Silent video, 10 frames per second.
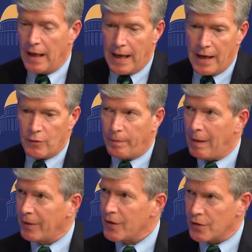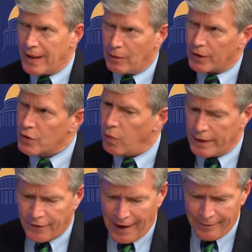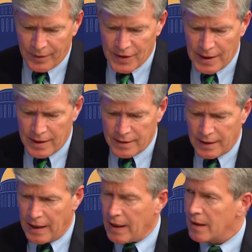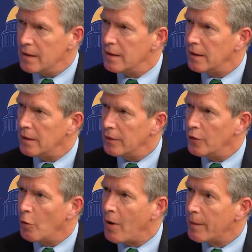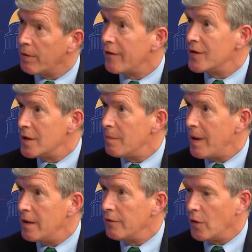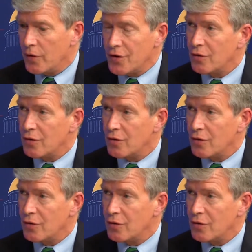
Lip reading: and the Republicans are down at what, 25%, and no party preference, independent voters